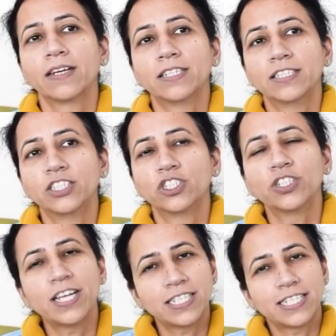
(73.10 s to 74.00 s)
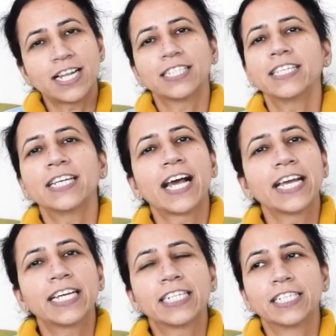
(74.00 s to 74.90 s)
So there is nothing
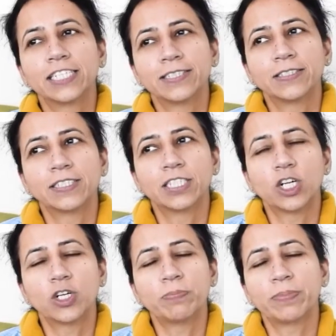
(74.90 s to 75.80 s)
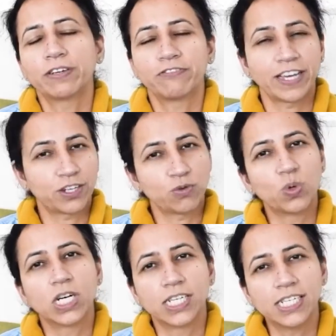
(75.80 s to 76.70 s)
like a perfect
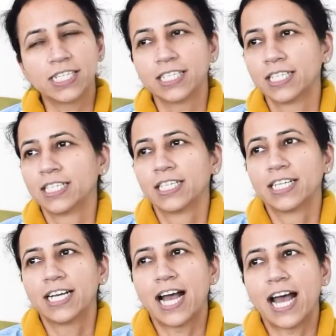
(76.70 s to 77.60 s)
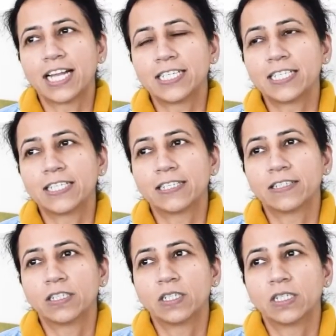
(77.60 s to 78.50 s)
world and
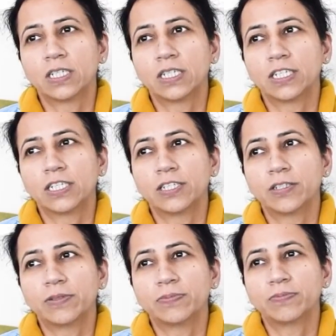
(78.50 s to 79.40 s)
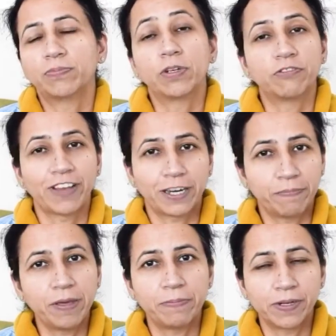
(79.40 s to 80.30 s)
perfect
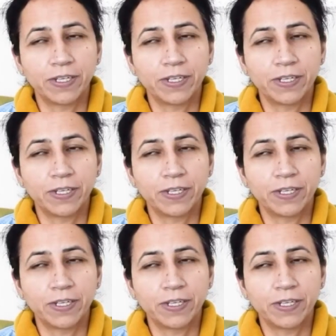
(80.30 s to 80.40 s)
people.